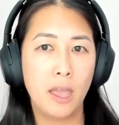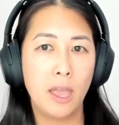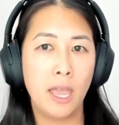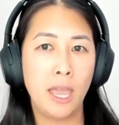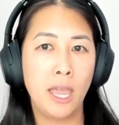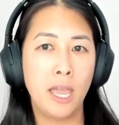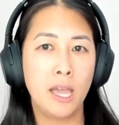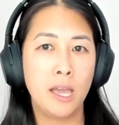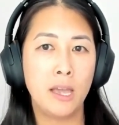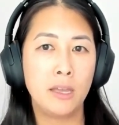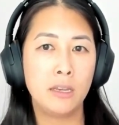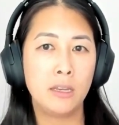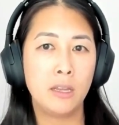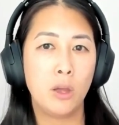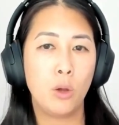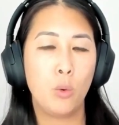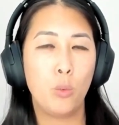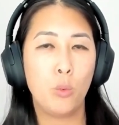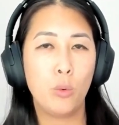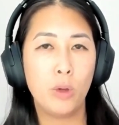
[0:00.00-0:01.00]
And
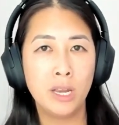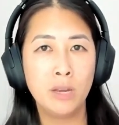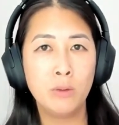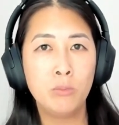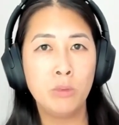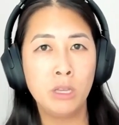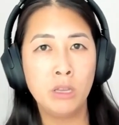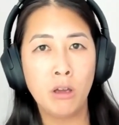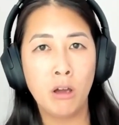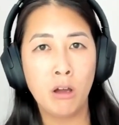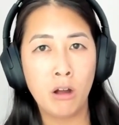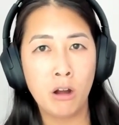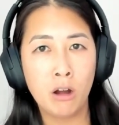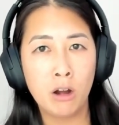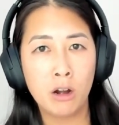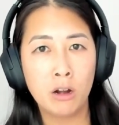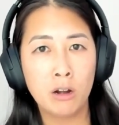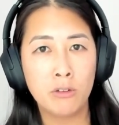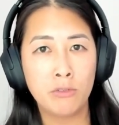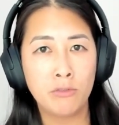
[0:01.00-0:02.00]
when we
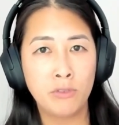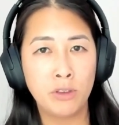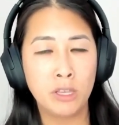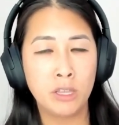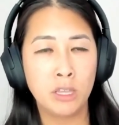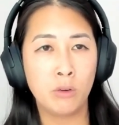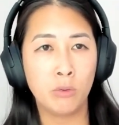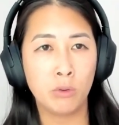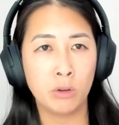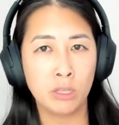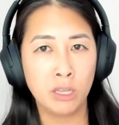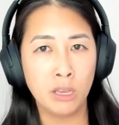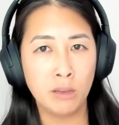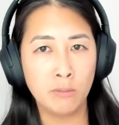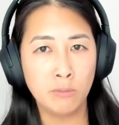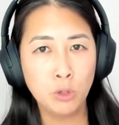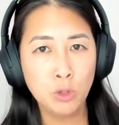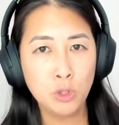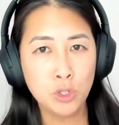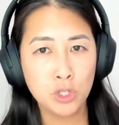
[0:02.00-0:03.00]
are feeling really
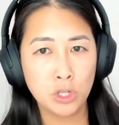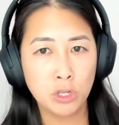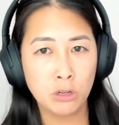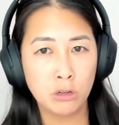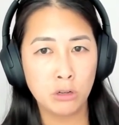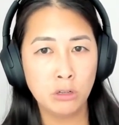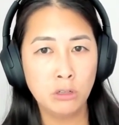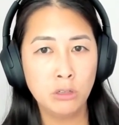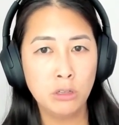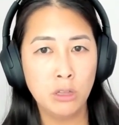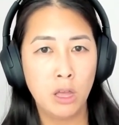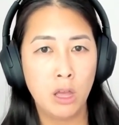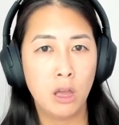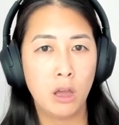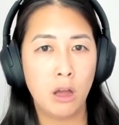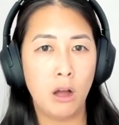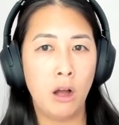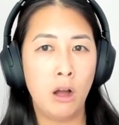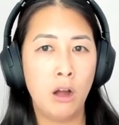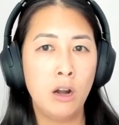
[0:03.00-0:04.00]
emotional,
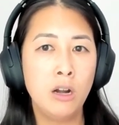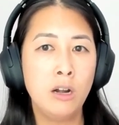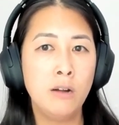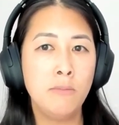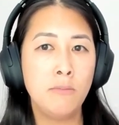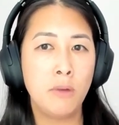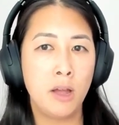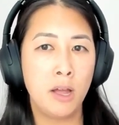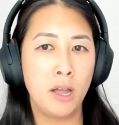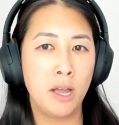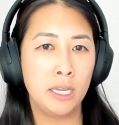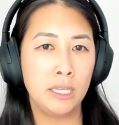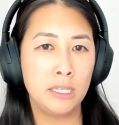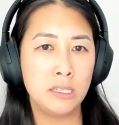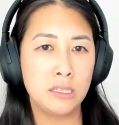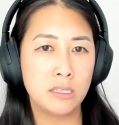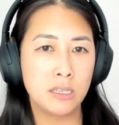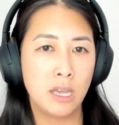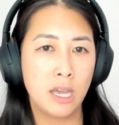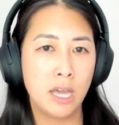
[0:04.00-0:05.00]
our
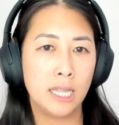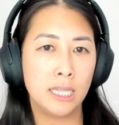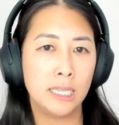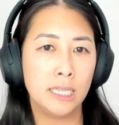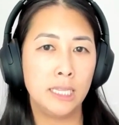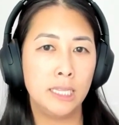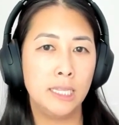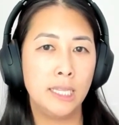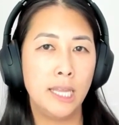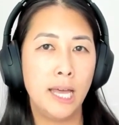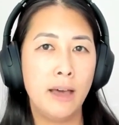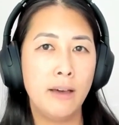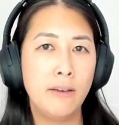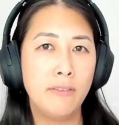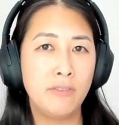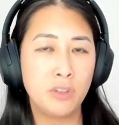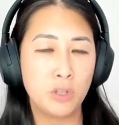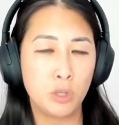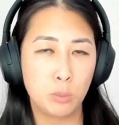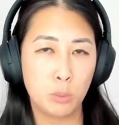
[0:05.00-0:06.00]
minds
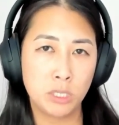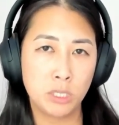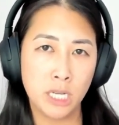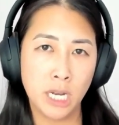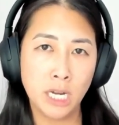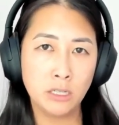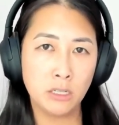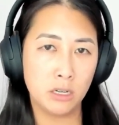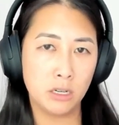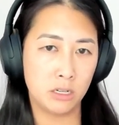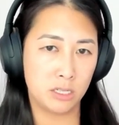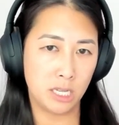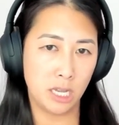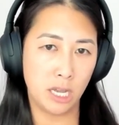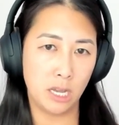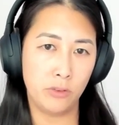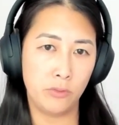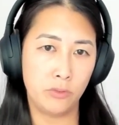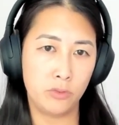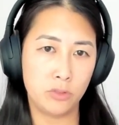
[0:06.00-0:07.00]
love to protect
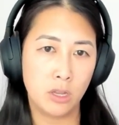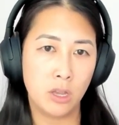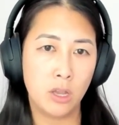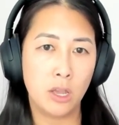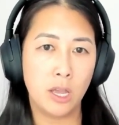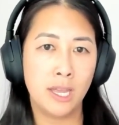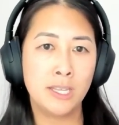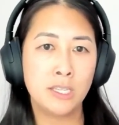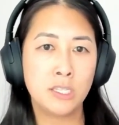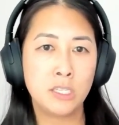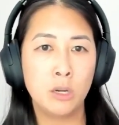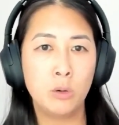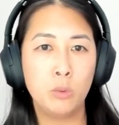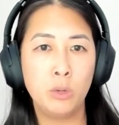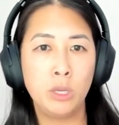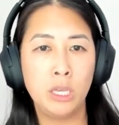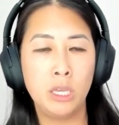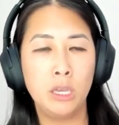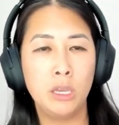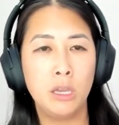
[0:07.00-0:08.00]
ourselves. And so
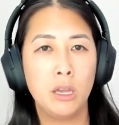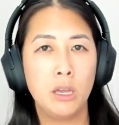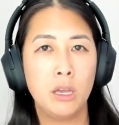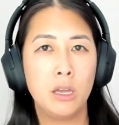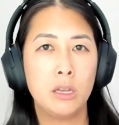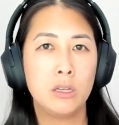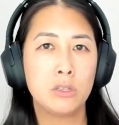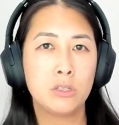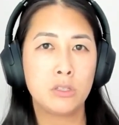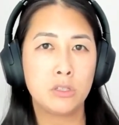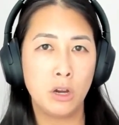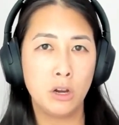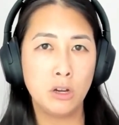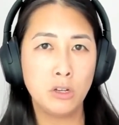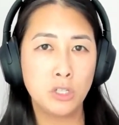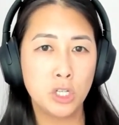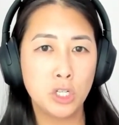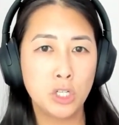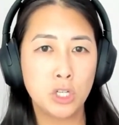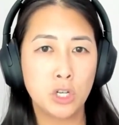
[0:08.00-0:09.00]
we
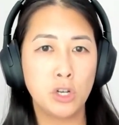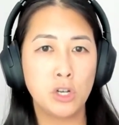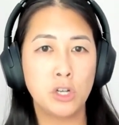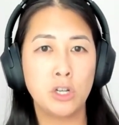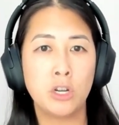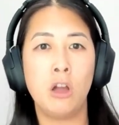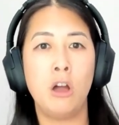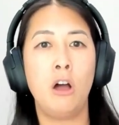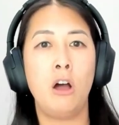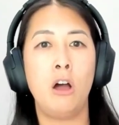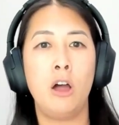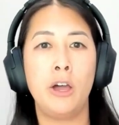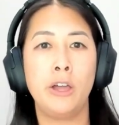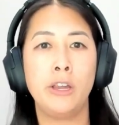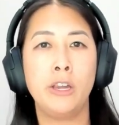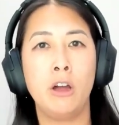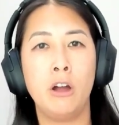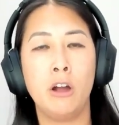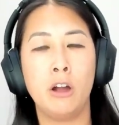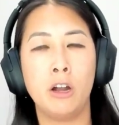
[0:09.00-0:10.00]
start to turn
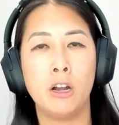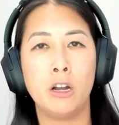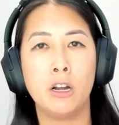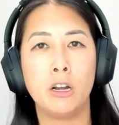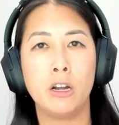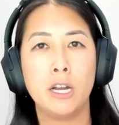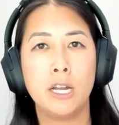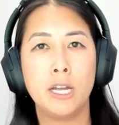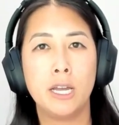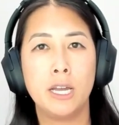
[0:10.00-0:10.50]
on our